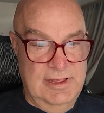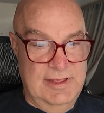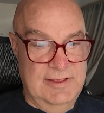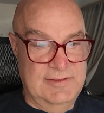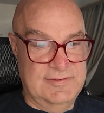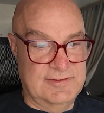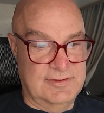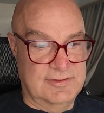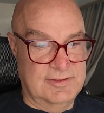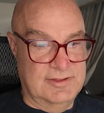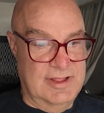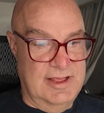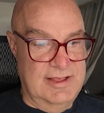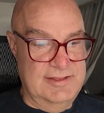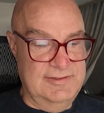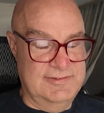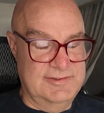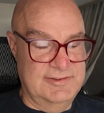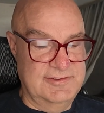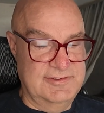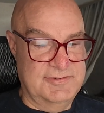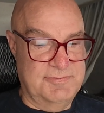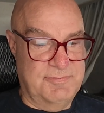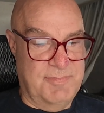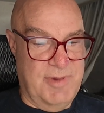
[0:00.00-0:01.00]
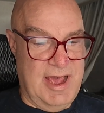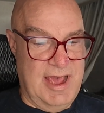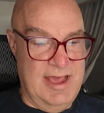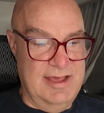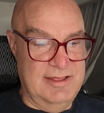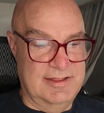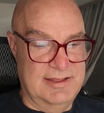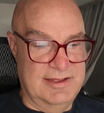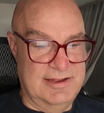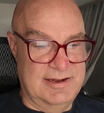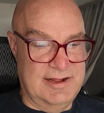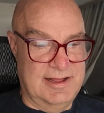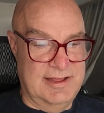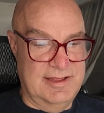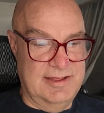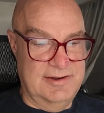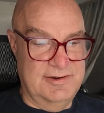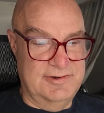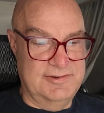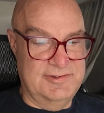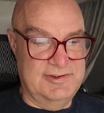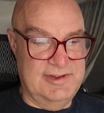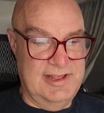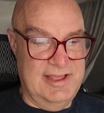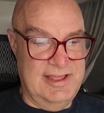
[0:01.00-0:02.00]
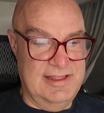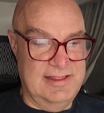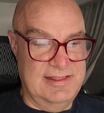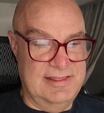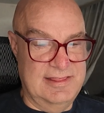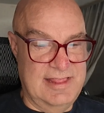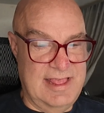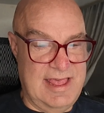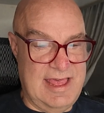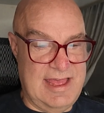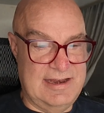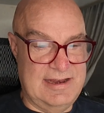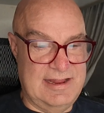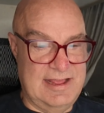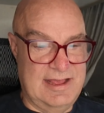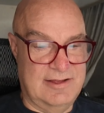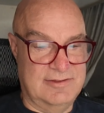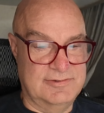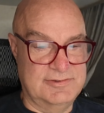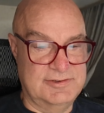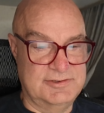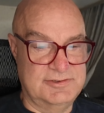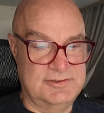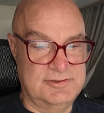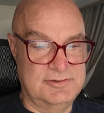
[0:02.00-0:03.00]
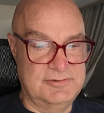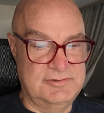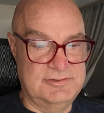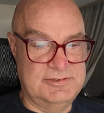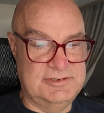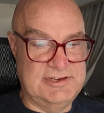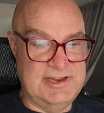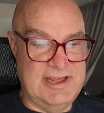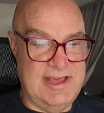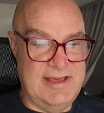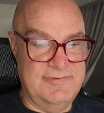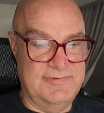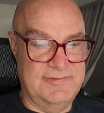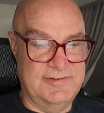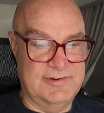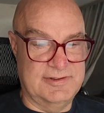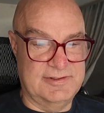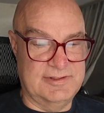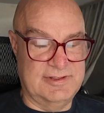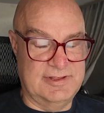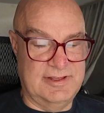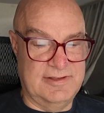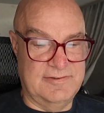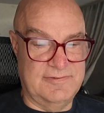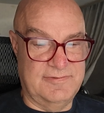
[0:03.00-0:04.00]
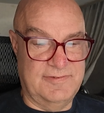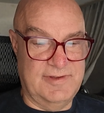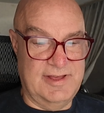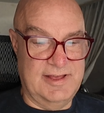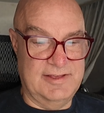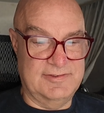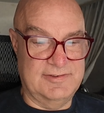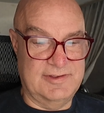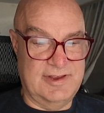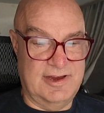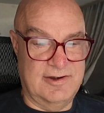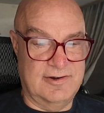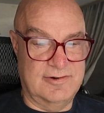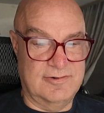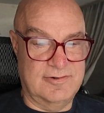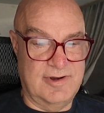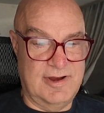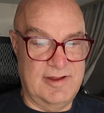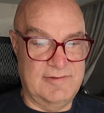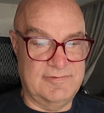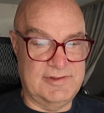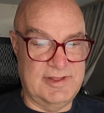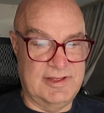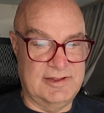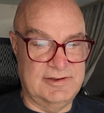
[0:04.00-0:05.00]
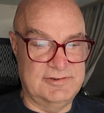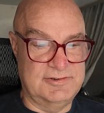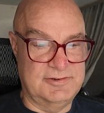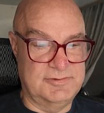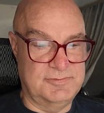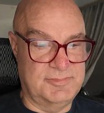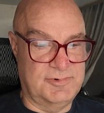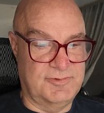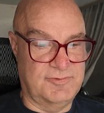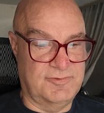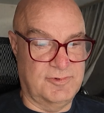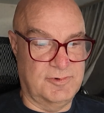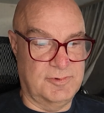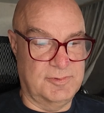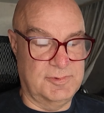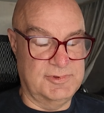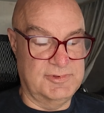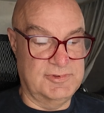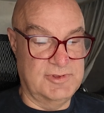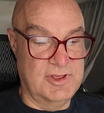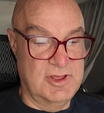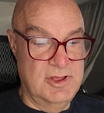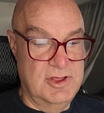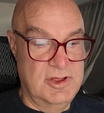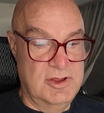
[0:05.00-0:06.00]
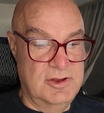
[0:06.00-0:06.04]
as a licensed pilot, I understand that altitude definitely affects aircraft engine performance.